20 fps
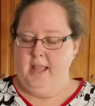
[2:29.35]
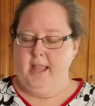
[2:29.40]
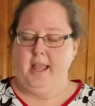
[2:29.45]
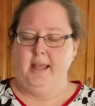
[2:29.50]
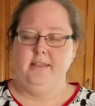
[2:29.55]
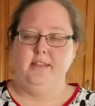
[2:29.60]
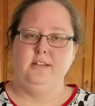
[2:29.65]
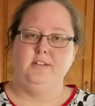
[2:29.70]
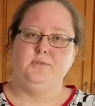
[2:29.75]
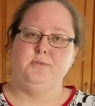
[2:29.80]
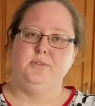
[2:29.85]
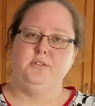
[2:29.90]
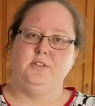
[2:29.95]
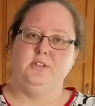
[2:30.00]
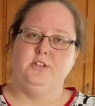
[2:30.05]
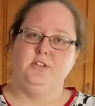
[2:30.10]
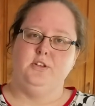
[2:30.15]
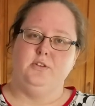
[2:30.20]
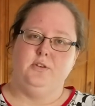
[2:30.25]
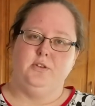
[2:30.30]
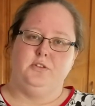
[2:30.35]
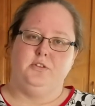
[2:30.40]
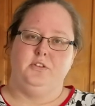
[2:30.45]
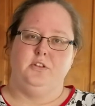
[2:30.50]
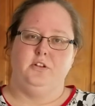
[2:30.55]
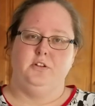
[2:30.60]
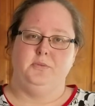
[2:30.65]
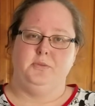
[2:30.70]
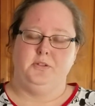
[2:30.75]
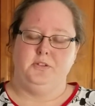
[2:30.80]
And this one's the Duos, so
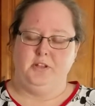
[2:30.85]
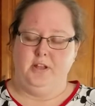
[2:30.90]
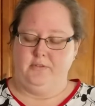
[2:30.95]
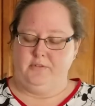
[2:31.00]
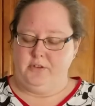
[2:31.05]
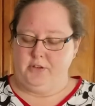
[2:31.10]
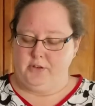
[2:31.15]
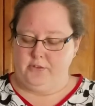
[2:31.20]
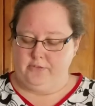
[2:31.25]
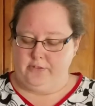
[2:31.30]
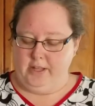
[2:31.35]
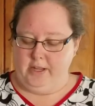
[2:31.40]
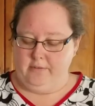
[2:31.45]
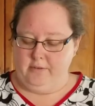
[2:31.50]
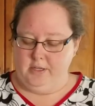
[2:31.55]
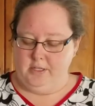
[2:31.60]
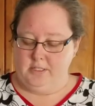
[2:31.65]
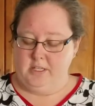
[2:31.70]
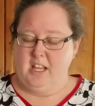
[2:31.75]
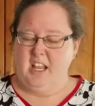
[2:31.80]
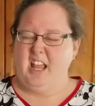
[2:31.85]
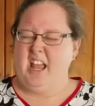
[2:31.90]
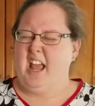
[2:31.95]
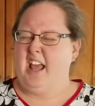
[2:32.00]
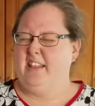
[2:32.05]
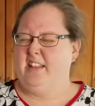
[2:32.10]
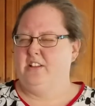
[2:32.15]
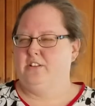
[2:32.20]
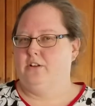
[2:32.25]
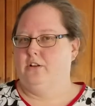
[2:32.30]
they're supposed to have 2 flavors,
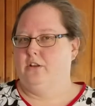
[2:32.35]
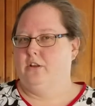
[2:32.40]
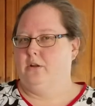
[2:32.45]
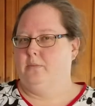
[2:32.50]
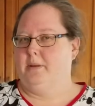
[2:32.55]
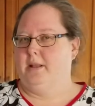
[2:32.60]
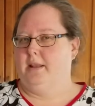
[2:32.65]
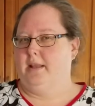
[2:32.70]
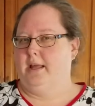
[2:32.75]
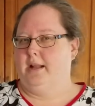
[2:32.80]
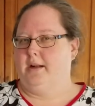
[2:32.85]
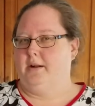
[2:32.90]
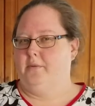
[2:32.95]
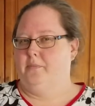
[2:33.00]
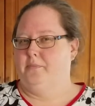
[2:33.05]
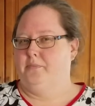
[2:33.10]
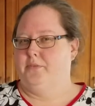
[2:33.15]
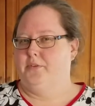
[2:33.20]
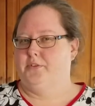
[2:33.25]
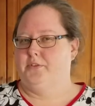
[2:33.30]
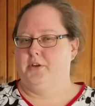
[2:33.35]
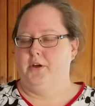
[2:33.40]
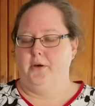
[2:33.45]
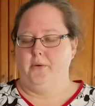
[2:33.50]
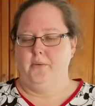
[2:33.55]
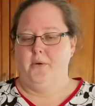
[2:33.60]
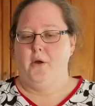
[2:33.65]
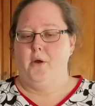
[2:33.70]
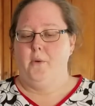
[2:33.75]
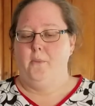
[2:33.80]
and these are a little bit lighter.
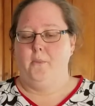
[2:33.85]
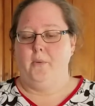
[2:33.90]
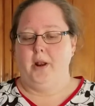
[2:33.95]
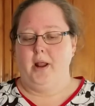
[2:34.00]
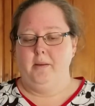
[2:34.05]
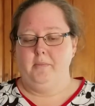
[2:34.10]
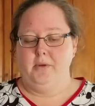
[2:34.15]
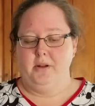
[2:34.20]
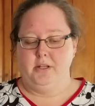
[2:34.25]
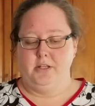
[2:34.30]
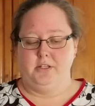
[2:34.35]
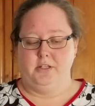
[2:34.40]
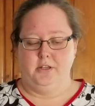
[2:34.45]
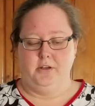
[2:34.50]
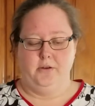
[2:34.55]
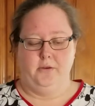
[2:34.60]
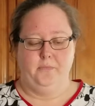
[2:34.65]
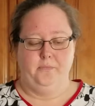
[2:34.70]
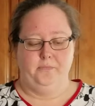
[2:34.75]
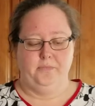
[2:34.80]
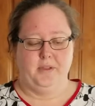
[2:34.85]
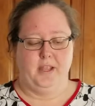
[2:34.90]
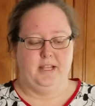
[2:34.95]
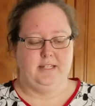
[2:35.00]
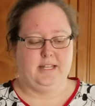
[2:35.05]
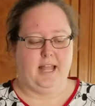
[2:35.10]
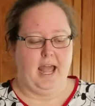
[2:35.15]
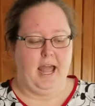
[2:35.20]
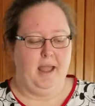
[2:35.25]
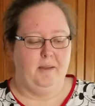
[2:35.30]
So what I'm gonna do is
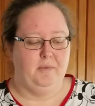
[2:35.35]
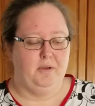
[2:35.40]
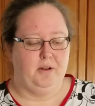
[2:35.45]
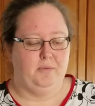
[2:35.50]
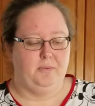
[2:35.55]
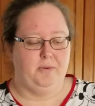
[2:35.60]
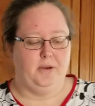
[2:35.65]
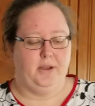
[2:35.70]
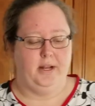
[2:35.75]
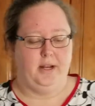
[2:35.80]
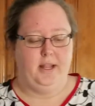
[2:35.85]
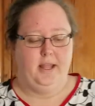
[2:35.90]
I'm gonna put